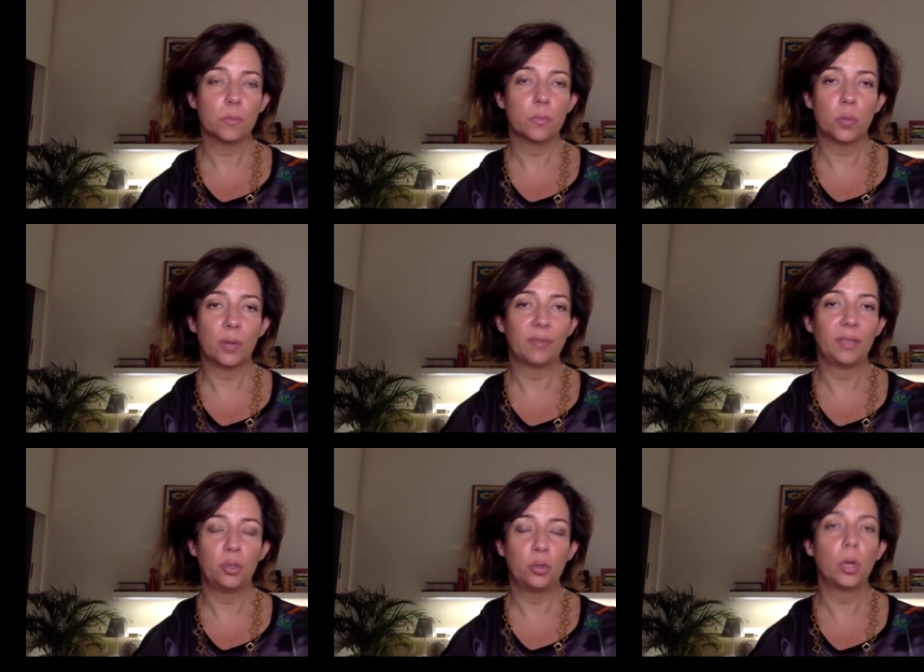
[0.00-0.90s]

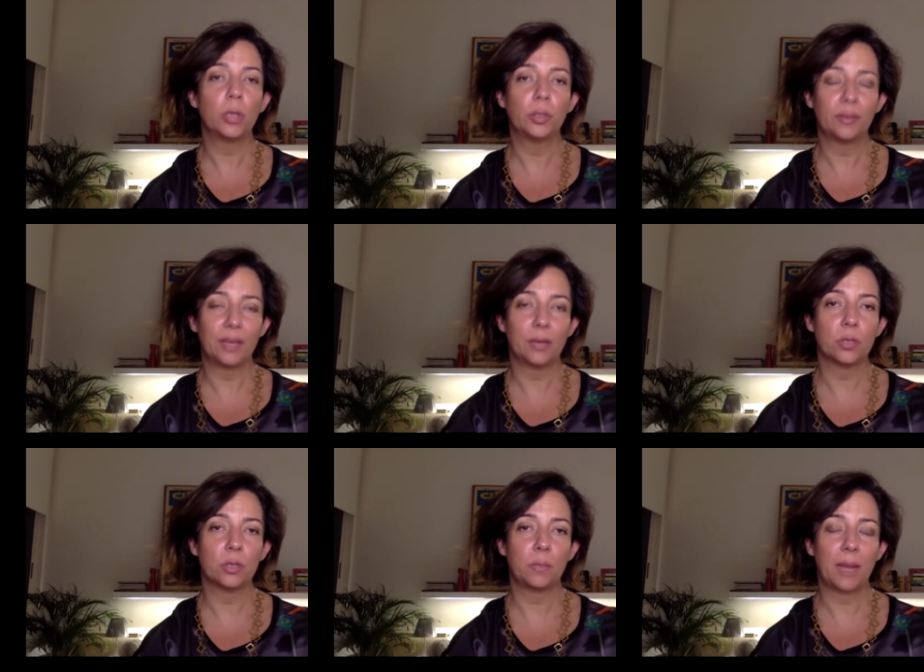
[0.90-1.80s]
roughly
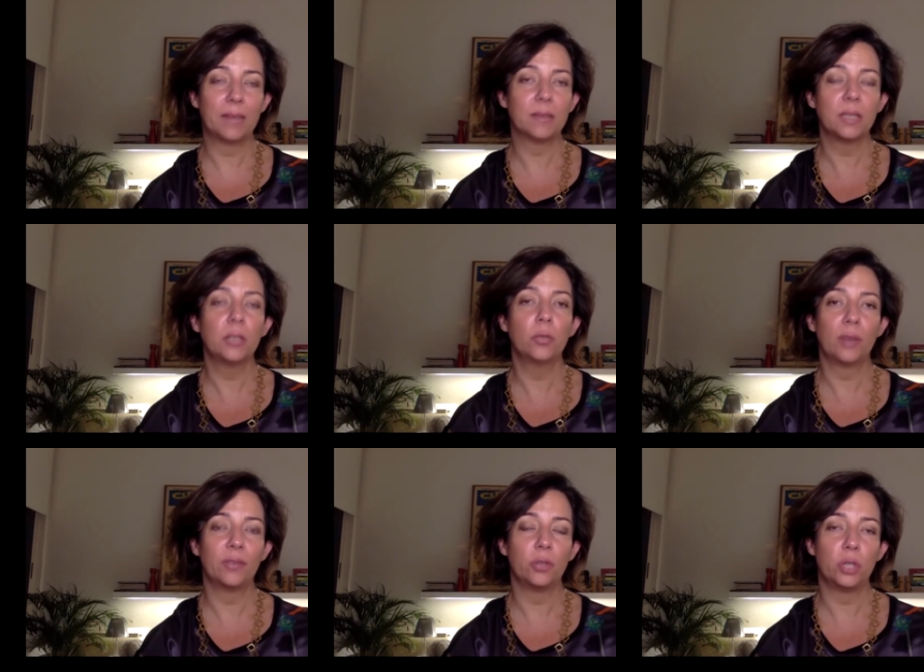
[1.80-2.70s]
200,000 Palestinian
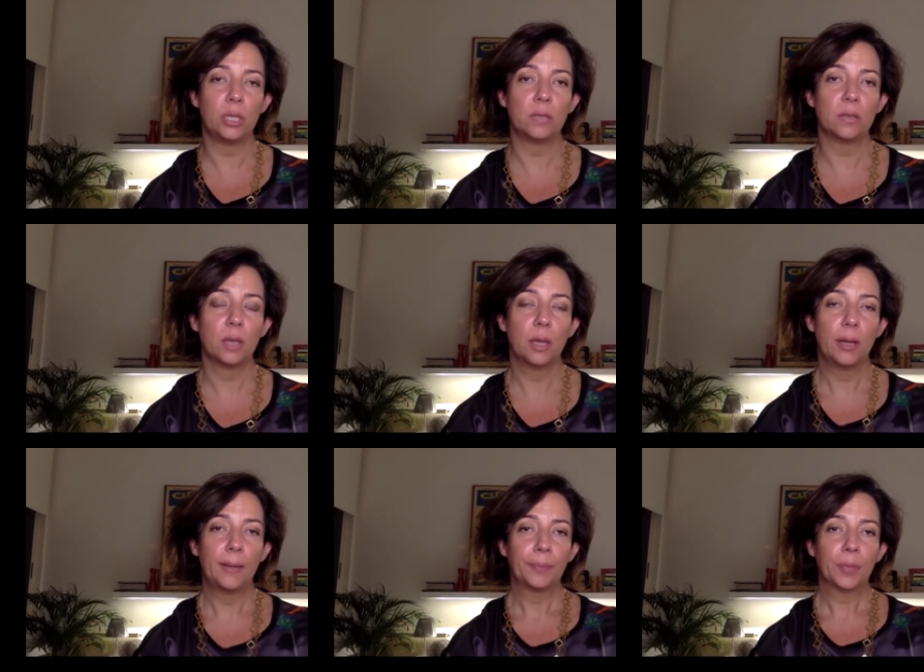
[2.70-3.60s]
refugees
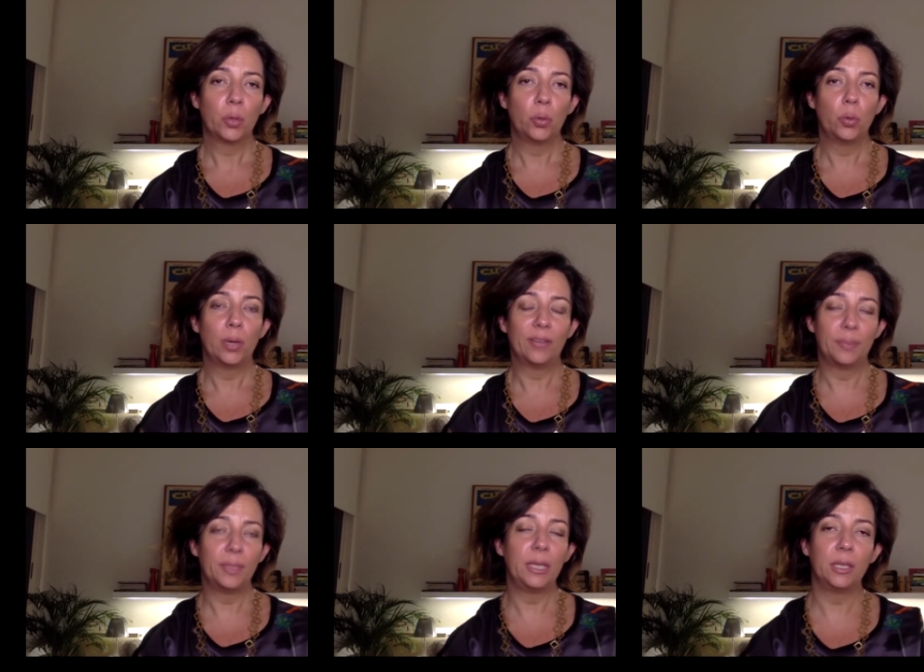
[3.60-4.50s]
who have
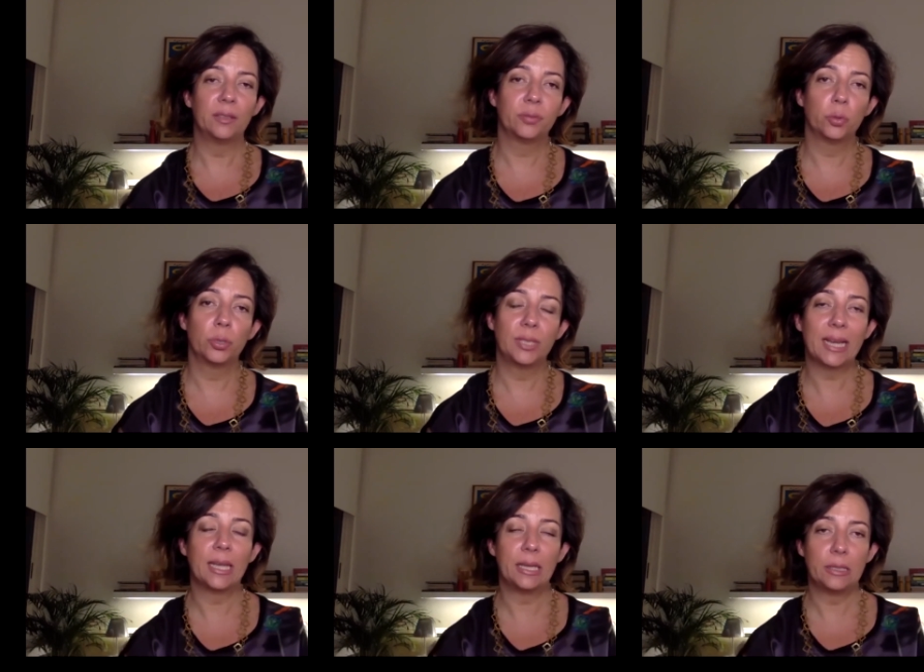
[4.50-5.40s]
been here for
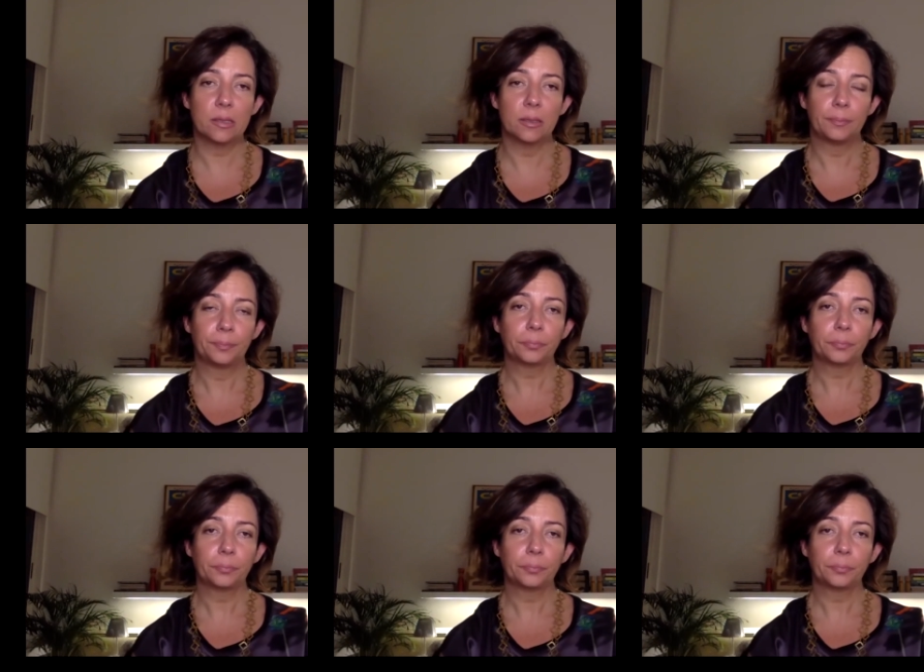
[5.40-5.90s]
decades.